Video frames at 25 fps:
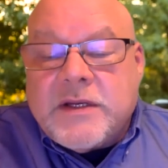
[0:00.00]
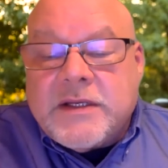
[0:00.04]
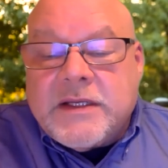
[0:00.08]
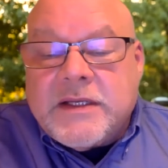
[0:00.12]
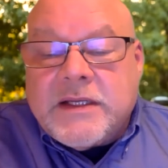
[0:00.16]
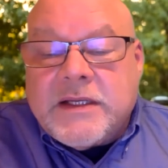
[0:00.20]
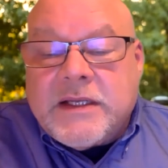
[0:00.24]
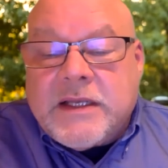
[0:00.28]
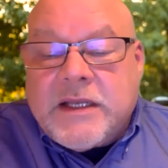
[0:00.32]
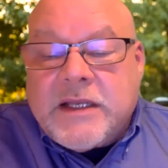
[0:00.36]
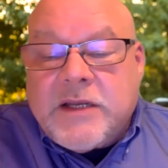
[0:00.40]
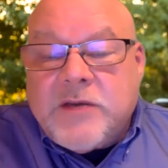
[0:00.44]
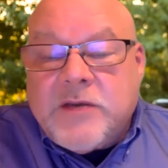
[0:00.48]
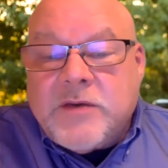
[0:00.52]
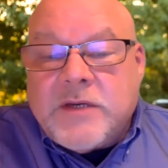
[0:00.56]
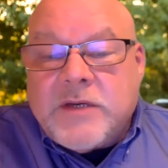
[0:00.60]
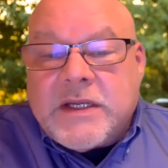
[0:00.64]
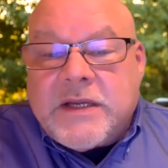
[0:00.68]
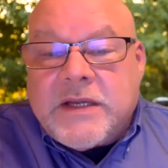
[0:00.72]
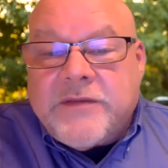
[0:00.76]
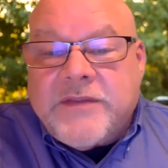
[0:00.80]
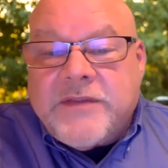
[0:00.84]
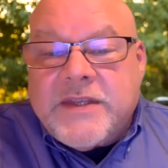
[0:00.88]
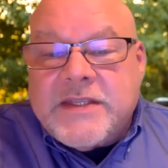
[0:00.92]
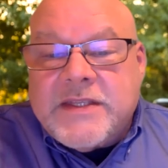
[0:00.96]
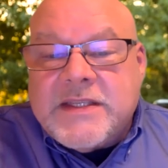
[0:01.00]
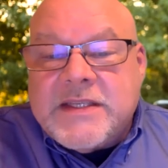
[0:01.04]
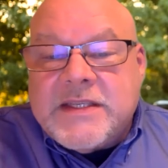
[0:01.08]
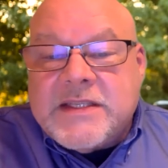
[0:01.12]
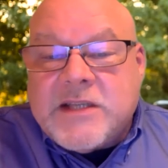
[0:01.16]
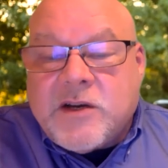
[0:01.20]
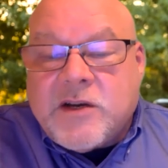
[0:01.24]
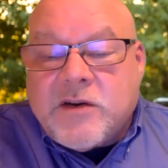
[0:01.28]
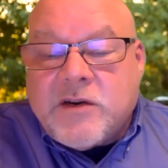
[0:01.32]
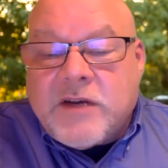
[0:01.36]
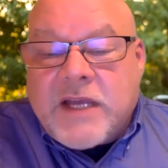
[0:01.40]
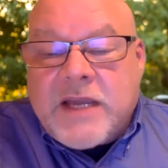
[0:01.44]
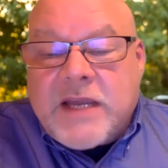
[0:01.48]
L- literally, if this is
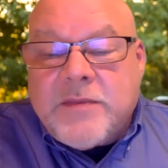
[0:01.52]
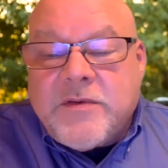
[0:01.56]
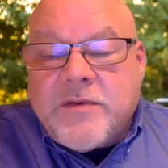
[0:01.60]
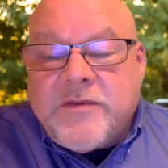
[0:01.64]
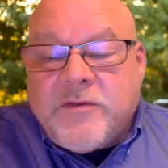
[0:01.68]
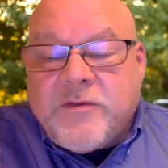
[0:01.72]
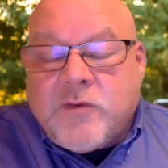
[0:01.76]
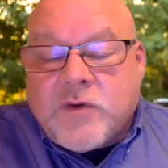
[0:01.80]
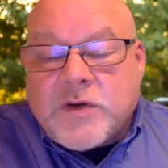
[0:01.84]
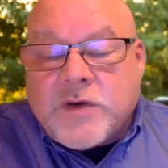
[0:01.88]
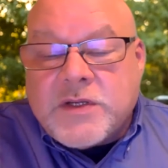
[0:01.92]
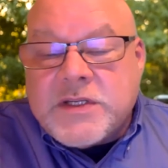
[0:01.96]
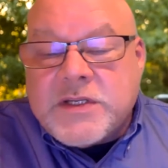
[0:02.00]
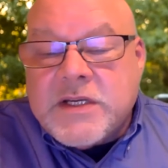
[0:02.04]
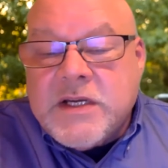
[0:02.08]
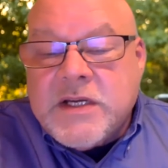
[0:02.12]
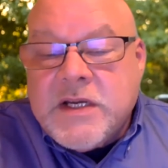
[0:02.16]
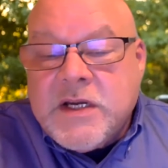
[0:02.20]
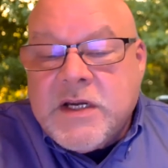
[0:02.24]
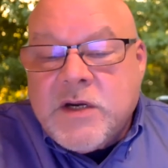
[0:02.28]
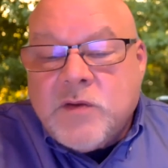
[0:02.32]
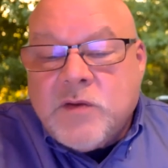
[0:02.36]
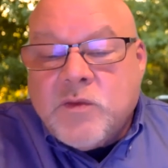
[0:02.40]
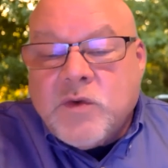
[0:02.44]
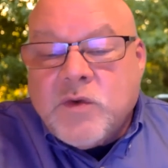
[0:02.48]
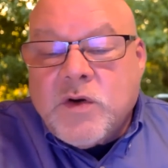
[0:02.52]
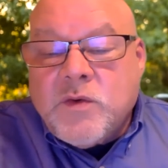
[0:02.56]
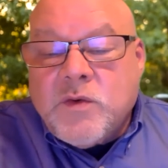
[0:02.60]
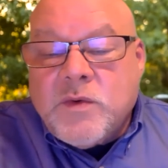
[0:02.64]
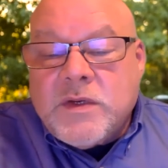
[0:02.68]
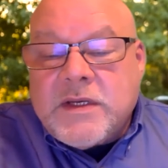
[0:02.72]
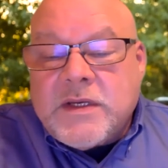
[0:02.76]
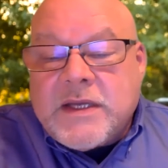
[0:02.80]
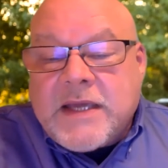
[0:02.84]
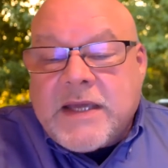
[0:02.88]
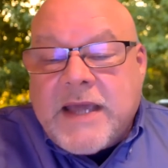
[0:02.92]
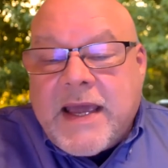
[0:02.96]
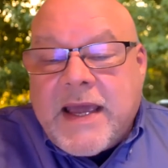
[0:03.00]
our labor force, we're
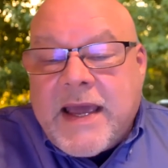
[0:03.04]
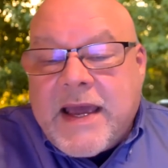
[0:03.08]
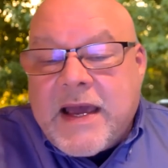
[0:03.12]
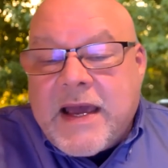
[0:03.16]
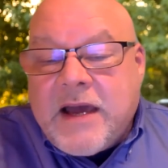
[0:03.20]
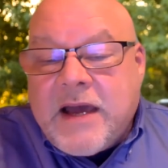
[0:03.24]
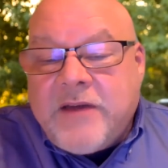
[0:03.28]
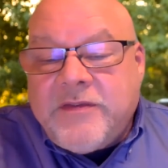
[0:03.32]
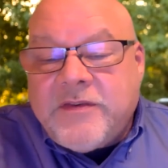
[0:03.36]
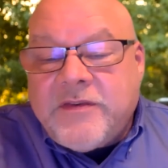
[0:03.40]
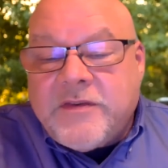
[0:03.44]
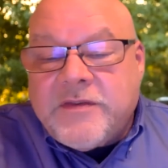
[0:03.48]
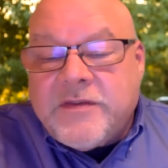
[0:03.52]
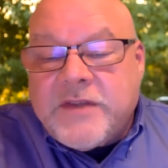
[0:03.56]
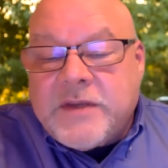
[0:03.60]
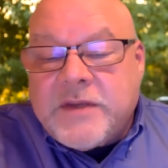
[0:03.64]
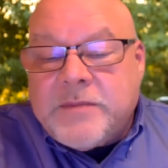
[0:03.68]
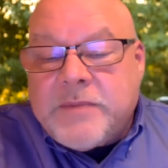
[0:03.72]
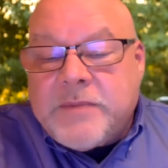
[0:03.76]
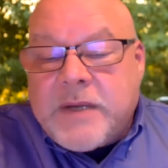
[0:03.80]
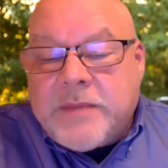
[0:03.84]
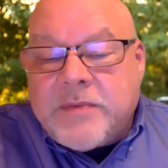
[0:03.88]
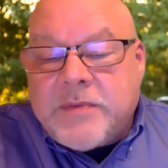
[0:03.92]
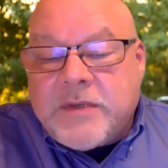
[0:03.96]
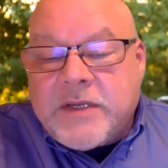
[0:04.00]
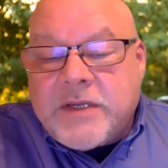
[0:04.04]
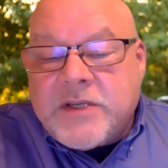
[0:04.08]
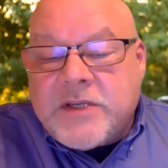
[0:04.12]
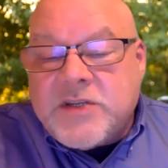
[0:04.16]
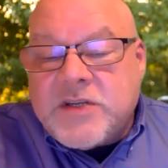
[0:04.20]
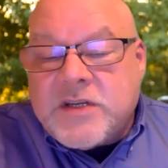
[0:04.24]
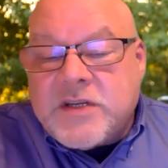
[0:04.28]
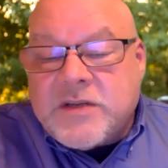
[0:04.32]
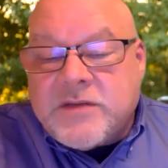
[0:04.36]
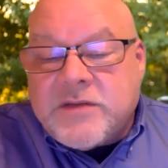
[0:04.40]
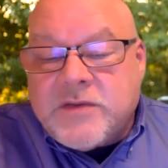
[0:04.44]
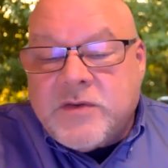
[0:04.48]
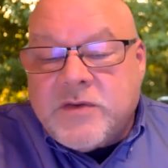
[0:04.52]
really half of the population
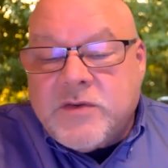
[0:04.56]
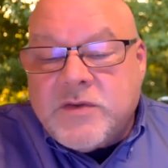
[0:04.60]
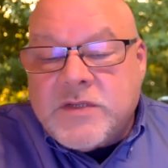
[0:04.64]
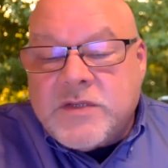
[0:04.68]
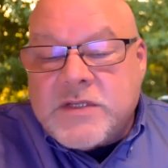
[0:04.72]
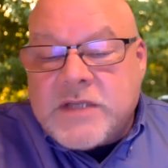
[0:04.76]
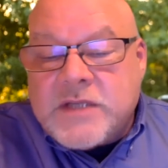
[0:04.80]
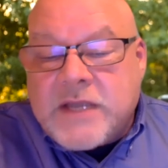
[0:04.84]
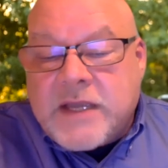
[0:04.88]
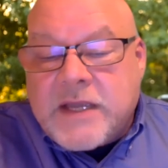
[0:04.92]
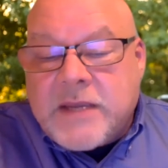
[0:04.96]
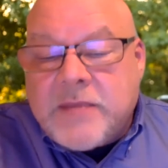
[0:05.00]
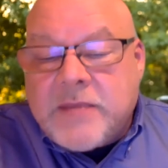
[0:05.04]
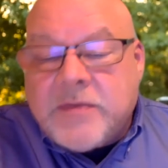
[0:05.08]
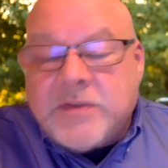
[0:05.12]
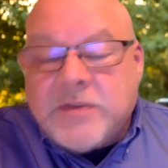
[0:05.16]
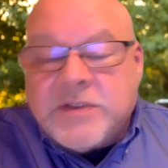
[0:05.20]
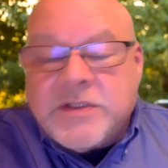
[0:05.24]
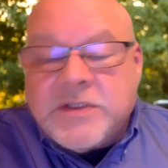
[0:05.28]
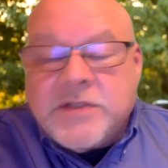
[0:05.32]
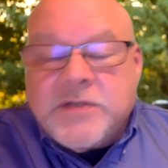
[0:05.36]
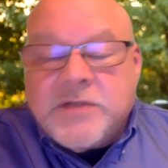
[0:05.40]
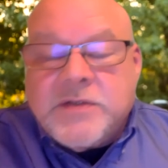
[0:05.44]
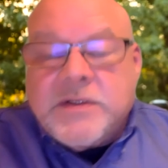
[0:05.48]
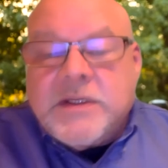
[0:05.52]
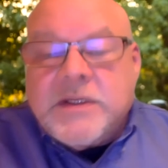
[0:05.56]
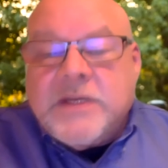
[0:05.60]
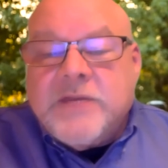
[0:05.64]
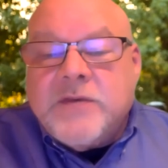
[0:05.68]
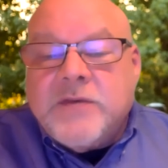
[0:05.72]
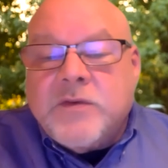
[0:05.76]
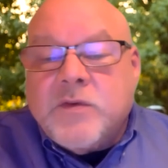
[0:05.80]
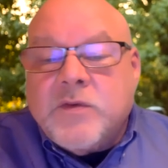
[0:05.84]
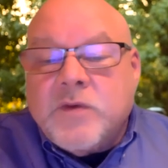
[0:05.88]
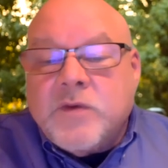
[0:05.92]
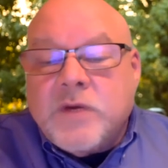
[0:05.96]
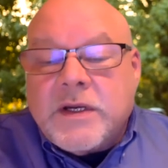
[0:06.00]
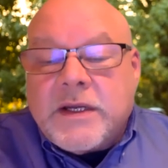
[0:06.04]
of who's able to even
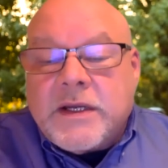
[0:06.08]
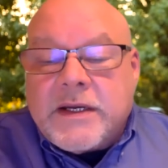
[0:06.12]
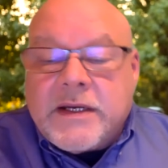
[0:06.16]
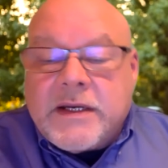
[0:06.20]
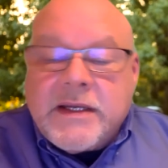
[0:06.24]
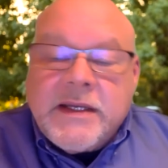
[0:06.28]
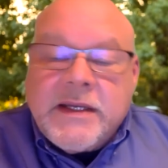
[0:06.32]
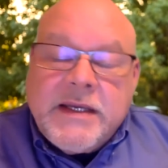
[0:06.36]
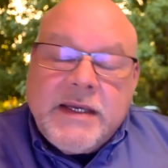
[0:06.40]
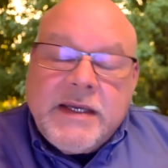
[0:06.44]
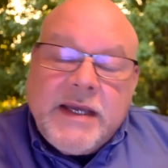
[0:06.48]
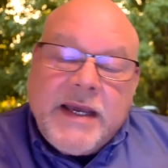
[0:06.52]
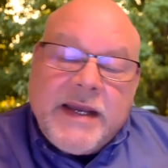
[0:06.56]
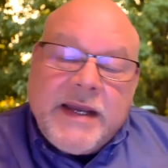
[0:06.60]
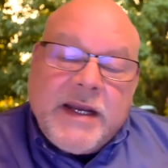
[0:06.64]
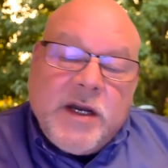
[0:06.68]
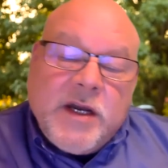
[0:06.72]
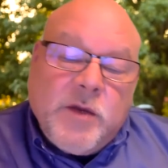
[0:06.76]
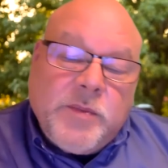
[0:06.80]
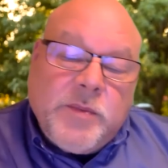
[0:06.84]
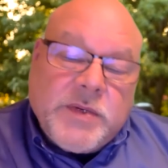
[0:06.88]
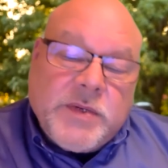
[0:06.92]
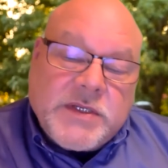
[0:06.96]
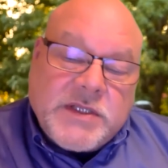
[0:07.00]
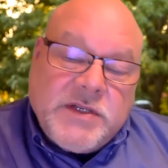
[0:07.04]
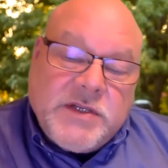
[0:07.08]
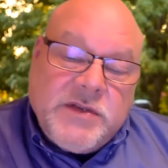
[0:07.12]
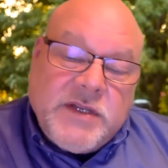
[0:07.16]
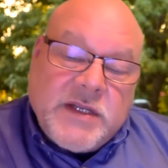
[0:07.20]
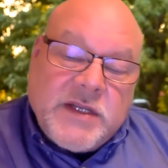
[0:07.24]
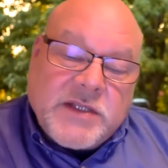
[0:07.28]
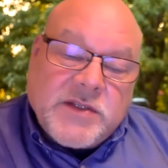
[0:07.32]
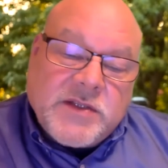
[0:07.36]
work and, and help us do that.